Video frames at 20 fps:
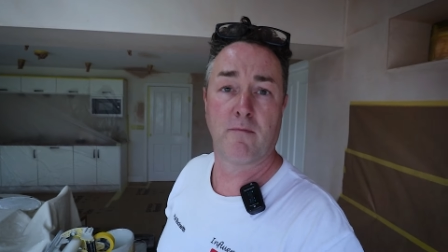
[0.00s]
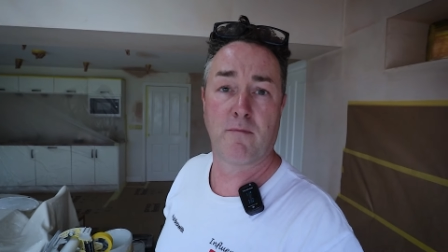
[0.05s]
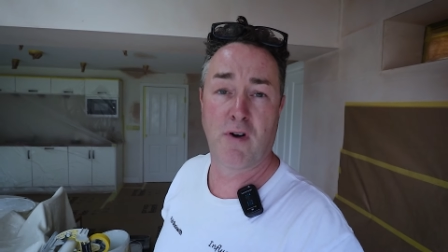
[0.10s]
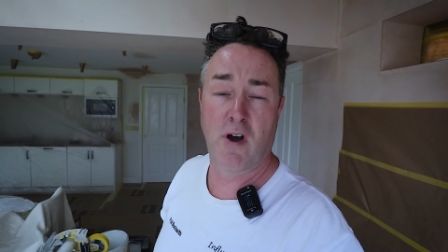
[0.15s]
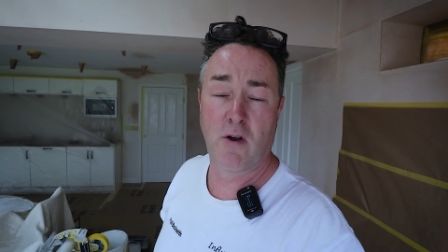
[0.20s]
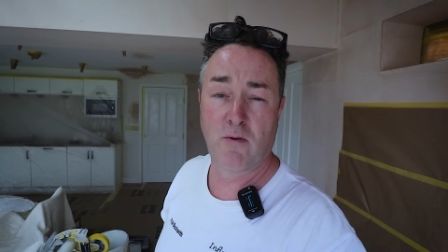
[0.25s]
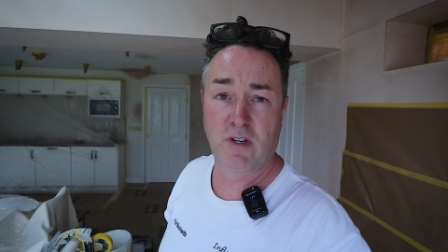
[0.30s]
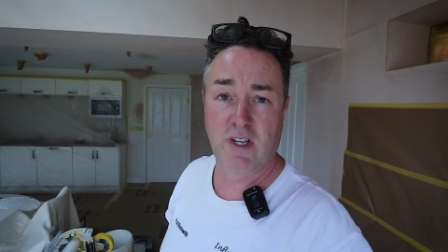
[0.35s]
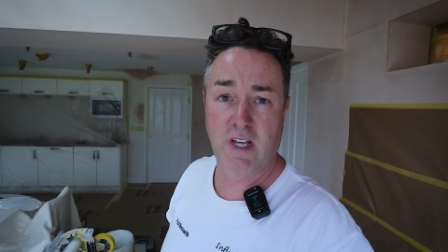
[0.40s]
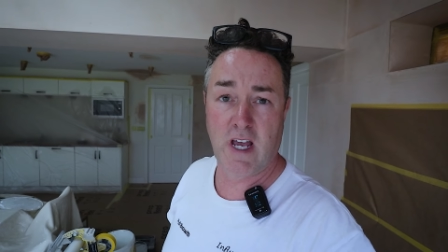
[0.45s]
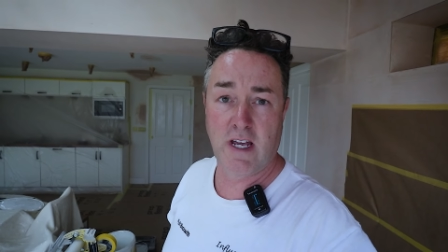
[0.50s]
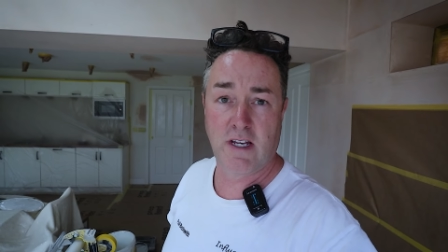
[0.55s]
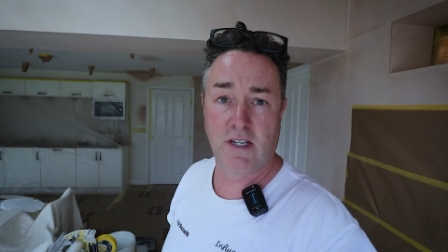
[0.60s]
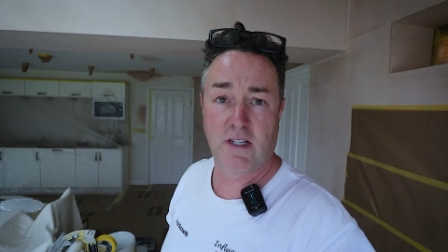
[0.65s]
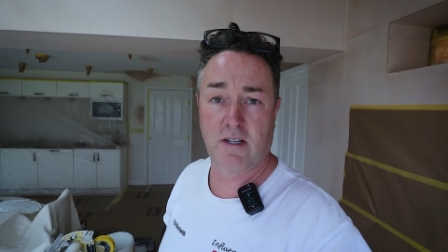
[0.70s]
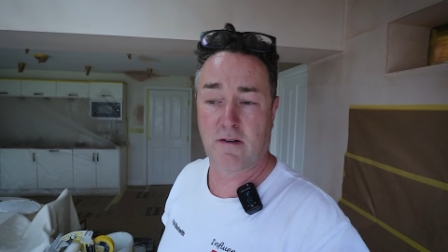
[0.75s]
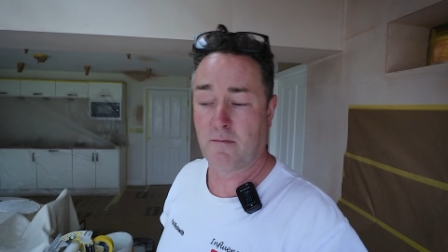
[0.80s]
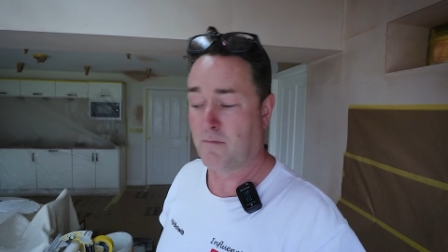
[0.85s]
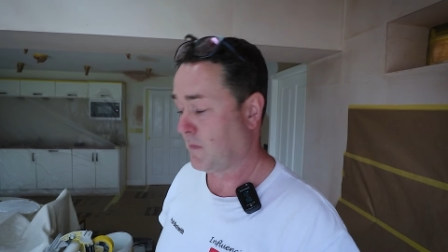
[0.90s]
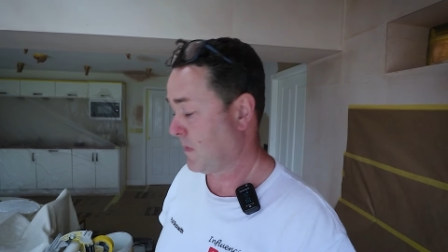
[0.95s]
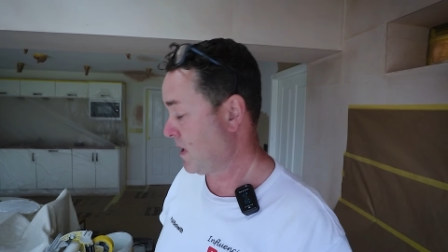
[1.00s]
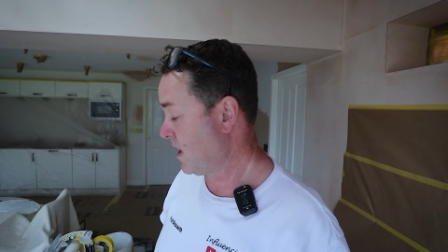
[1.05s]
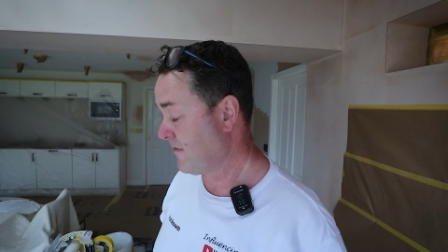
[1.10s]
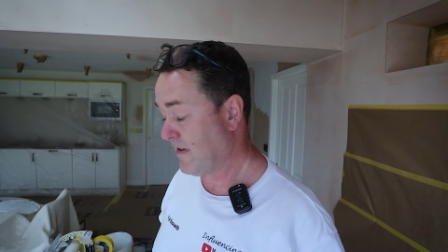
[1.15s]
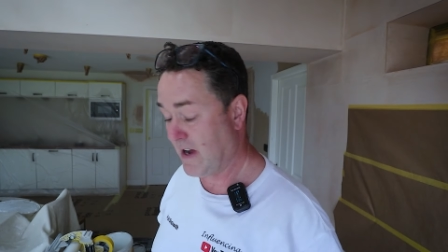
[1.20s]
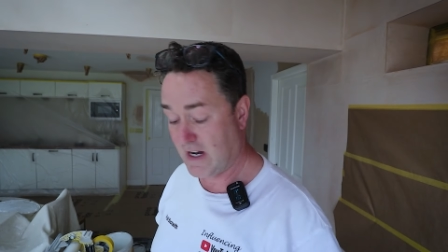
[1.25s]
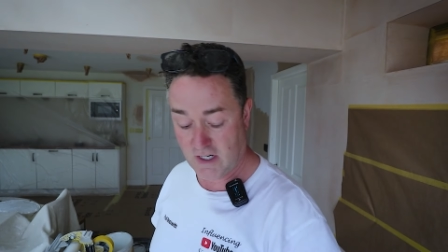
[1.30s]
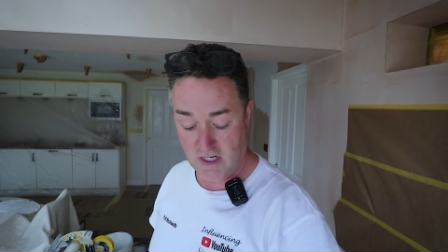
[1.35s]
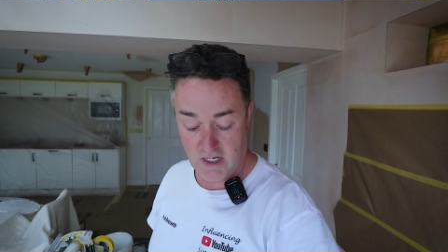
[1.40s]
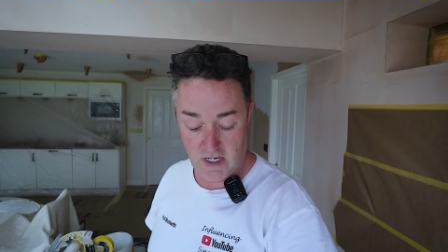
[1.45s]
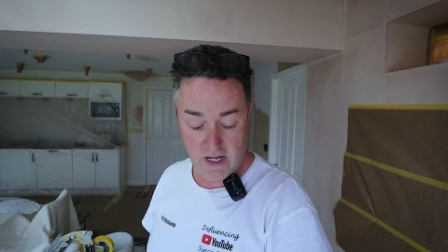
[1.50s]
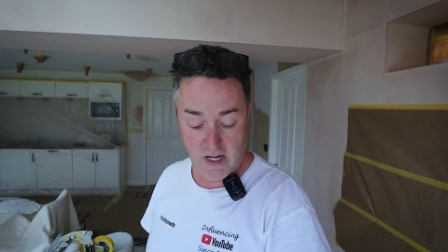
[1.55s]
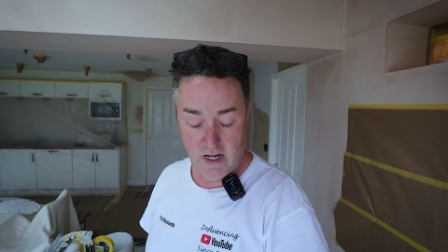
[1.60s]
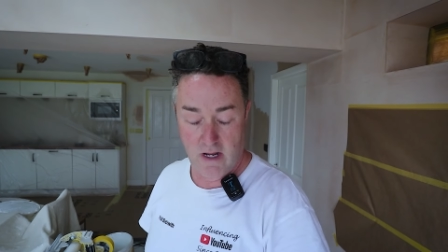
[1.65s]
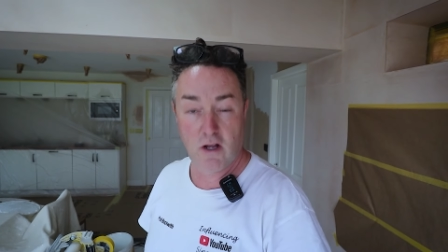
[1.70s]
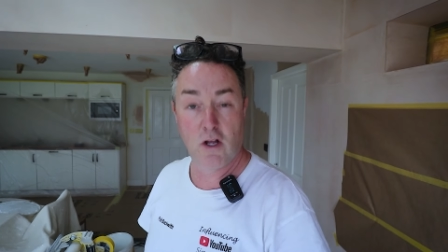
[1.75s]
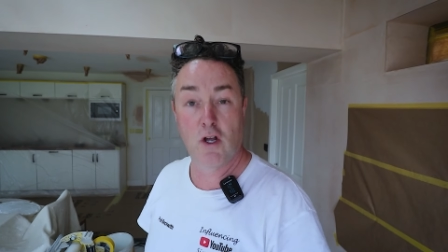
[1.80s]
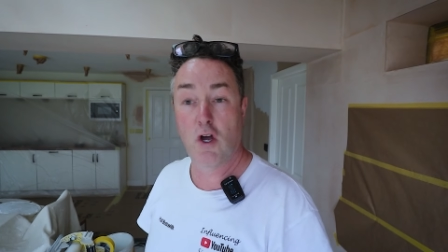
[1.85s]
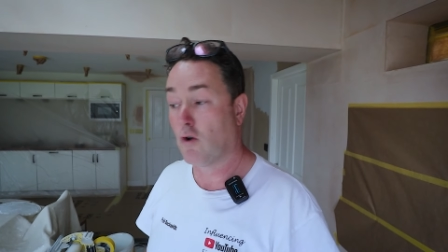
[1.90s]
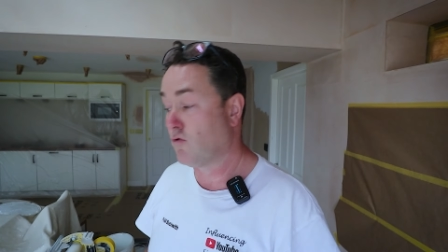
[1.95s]
process. I've actually
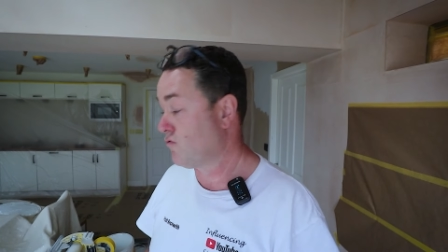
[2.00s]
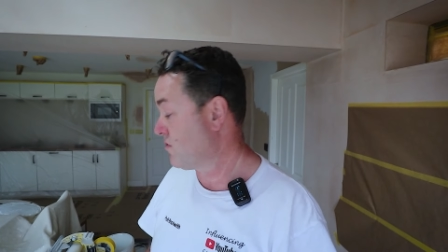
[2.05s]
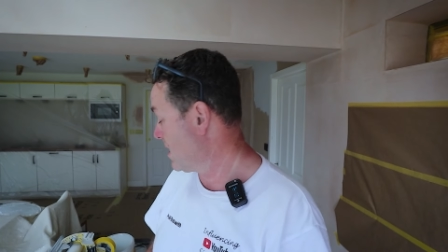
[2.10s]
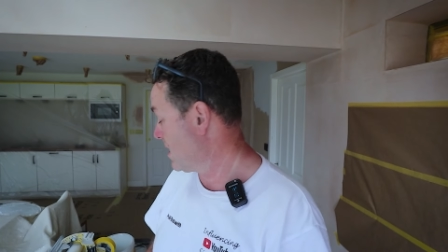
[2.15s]
gone